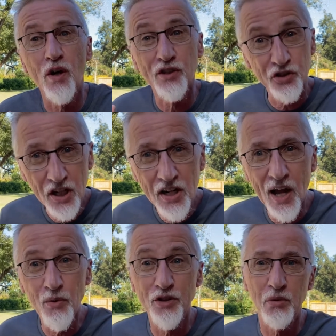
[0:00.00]
Sunday,
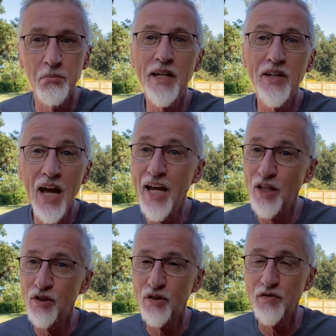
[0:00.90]
which are big
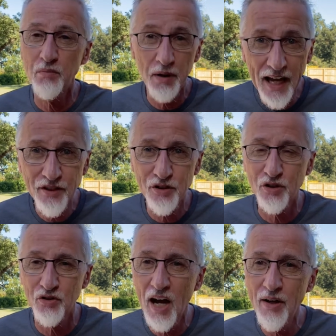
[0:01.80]
days for
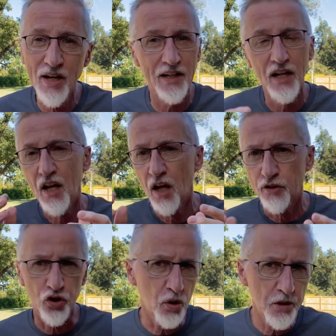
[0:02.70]
pastors, right? You got
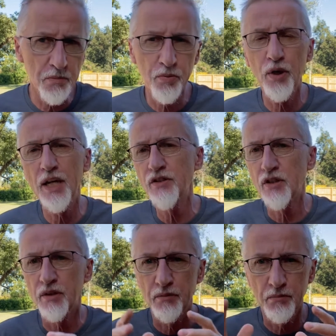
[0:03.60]
sermon to preach
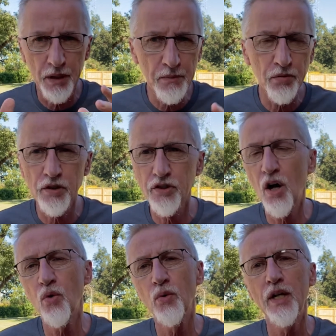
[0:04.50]
and people to
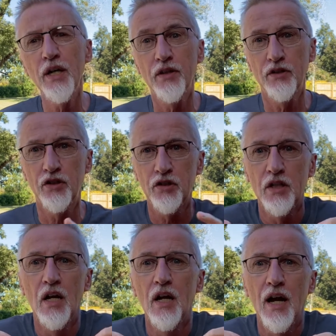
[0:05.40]
talk with. And just
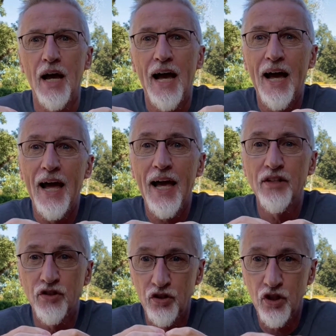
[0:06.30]

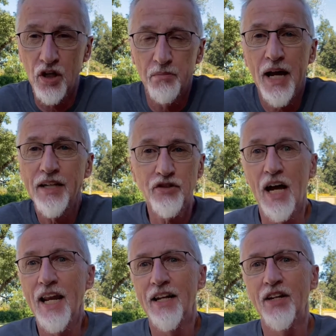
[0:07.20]
as a young pastor, I
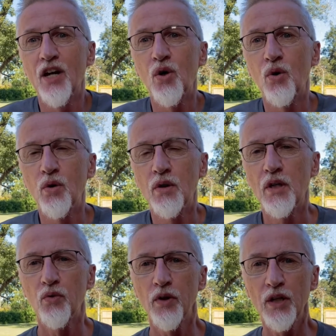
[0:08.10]
didn't know
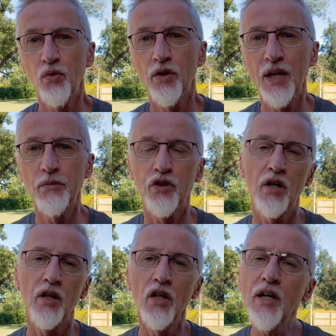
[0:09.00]
really what that was going to
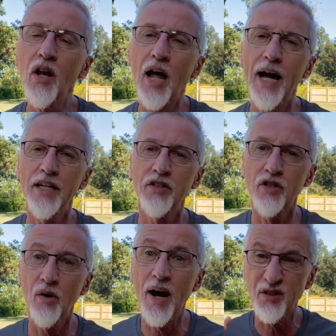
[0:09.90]
look like. And
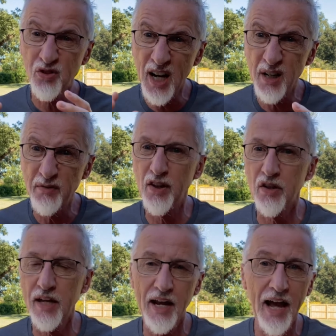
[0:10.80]
so I was trying to figure
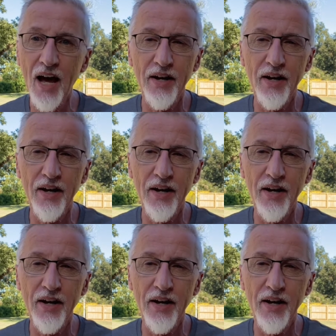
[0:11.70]
that out.